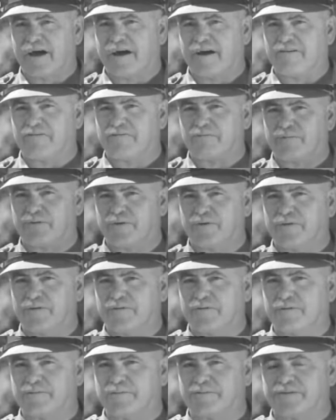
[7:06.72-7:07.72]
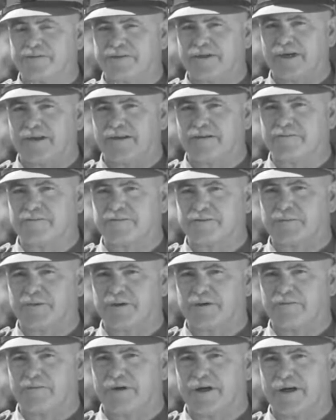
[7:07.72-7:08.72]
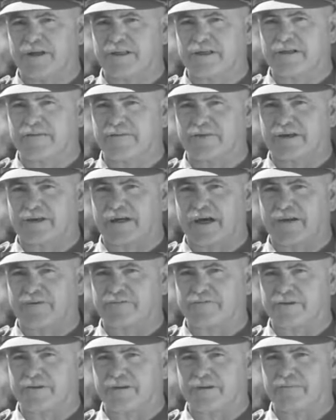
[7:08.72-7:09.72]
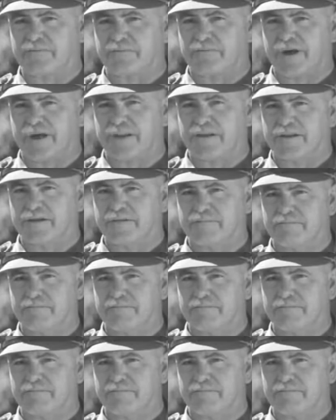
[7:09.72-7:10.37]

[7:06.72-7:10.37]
have proved themselves to be worthy of the country that bred